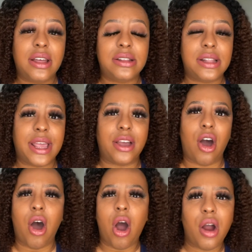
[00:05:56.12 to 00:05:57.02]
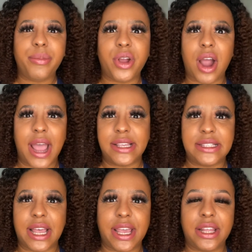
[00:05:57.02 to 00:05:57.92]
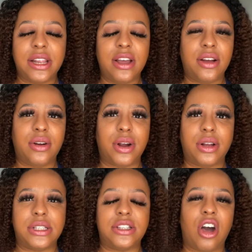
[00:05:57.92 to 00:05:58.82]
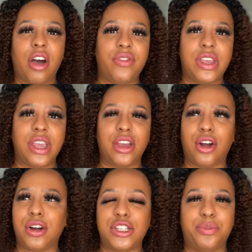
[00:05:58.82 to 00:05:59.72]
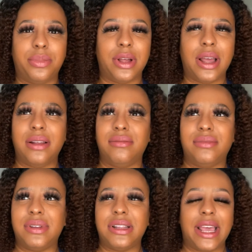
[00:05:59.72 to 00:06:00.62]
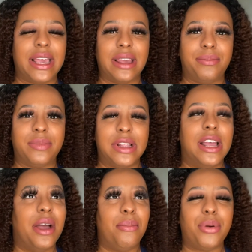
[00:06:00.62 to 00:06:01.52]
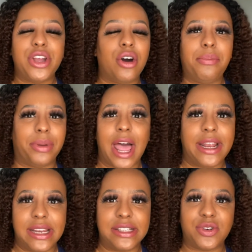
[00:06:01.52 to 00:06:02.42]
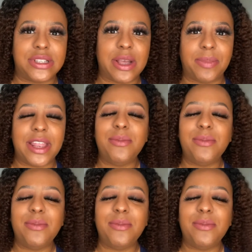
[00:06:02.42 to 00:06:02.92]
like harm your eyesight, or does coffee encourage and like bring on blindness or something? It was